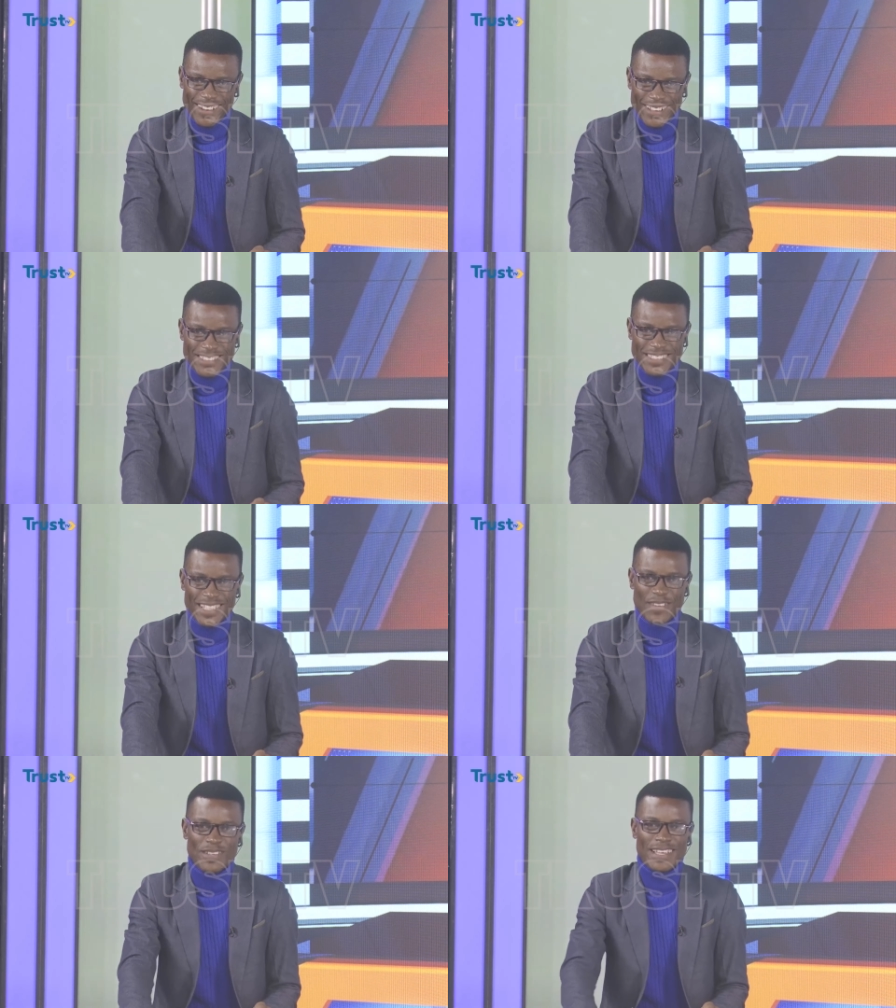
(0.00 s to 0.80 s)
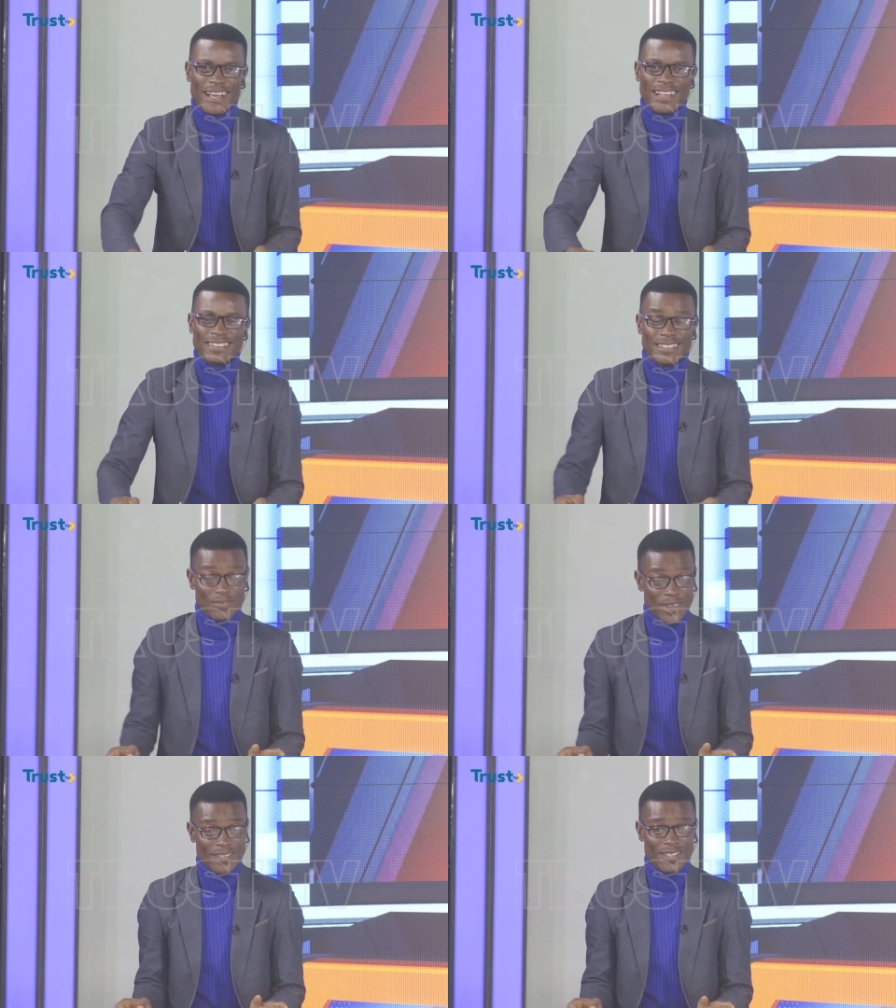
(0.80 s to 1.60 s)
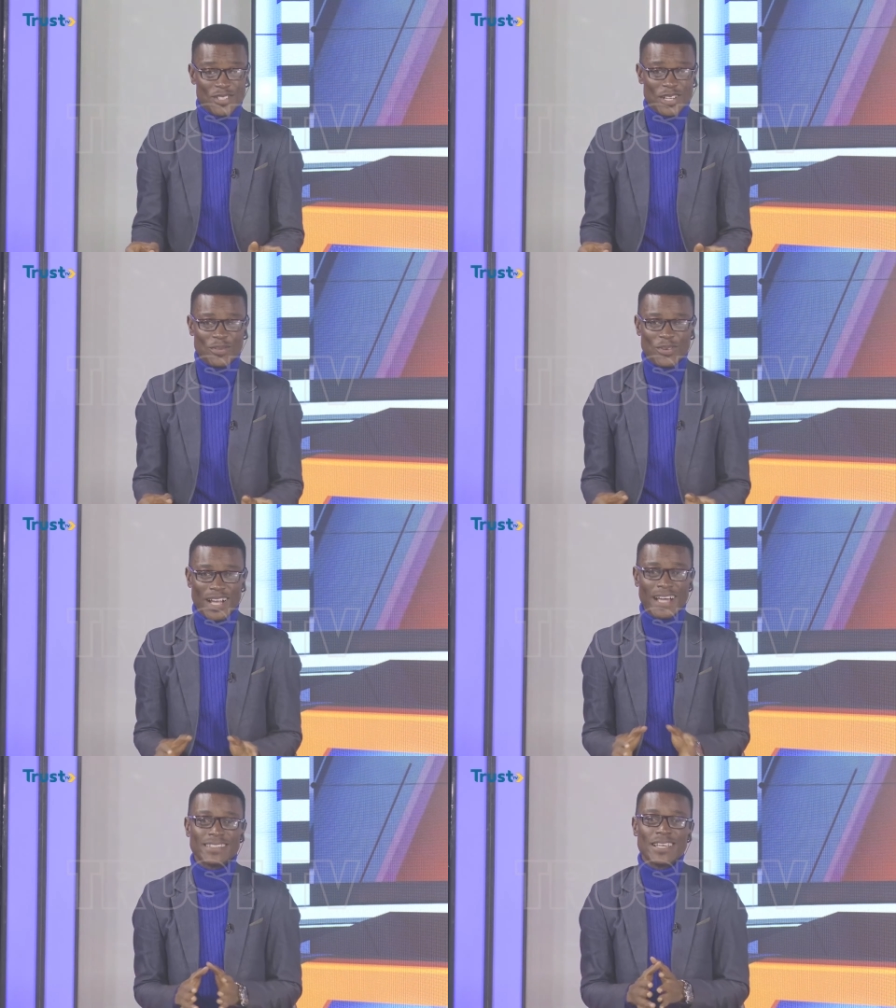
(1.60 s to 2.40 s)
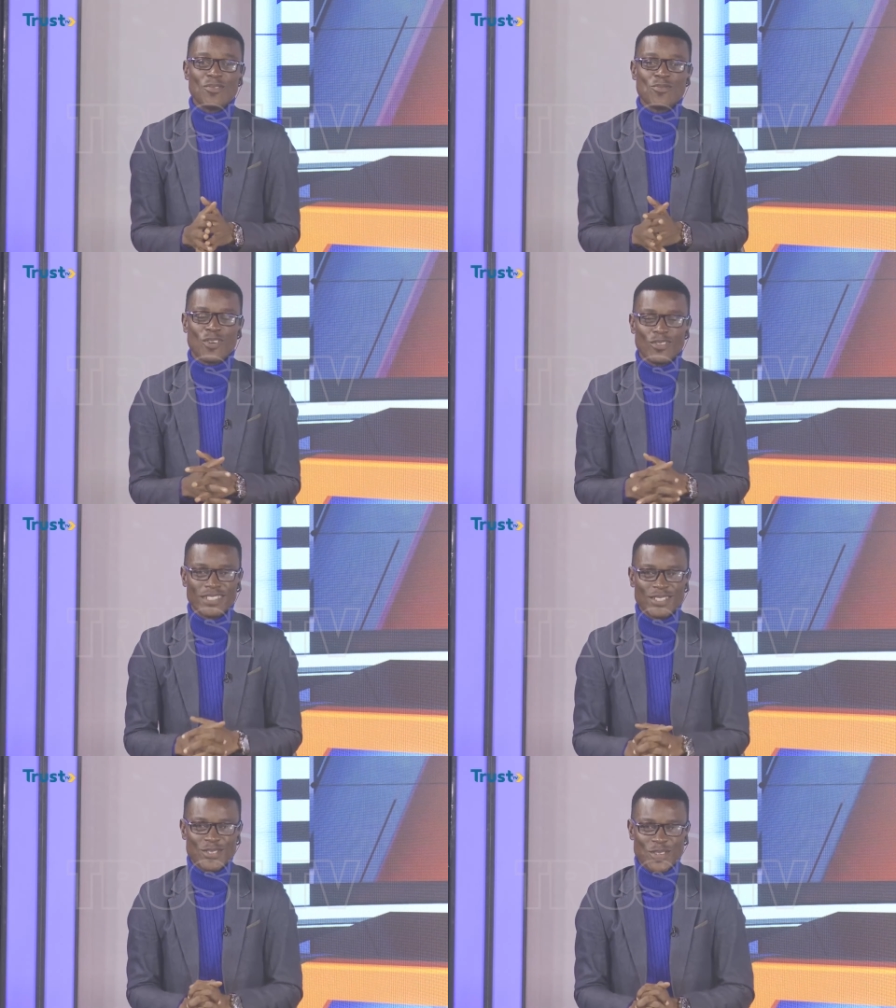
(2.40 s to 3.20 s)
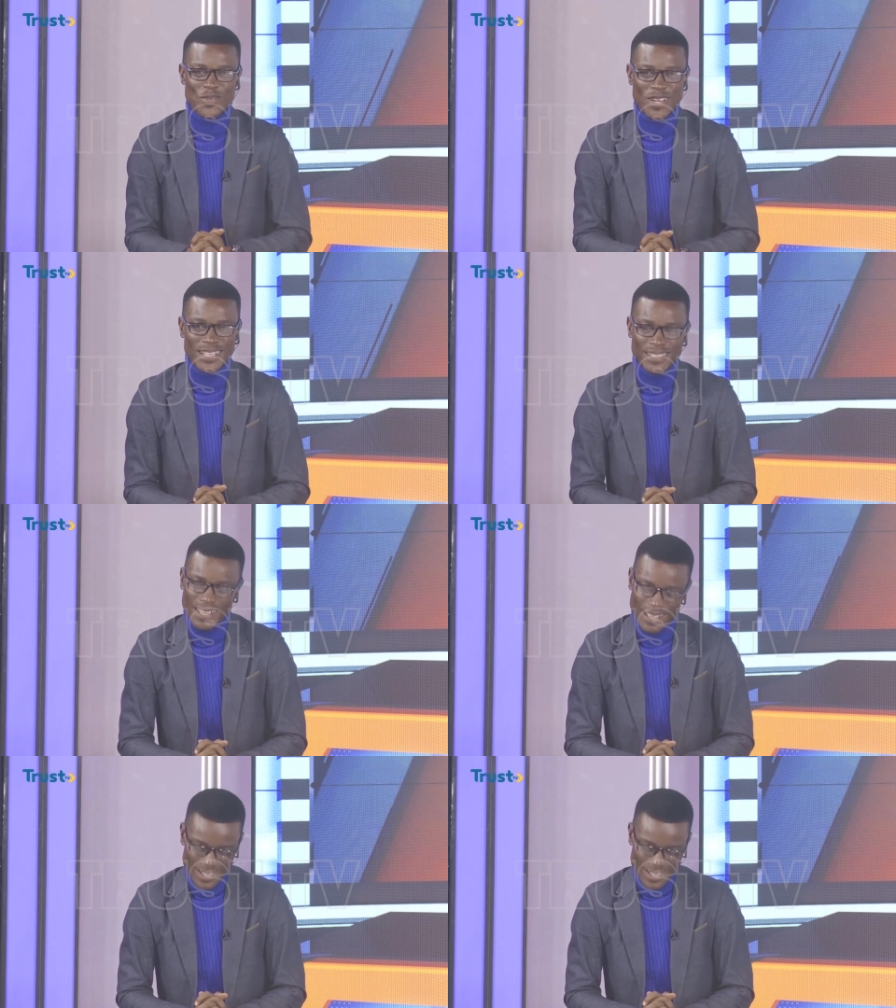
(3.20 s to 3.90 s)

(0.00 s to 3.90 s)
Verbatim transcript: Let's see if they are the defending champion. Can they continue to win?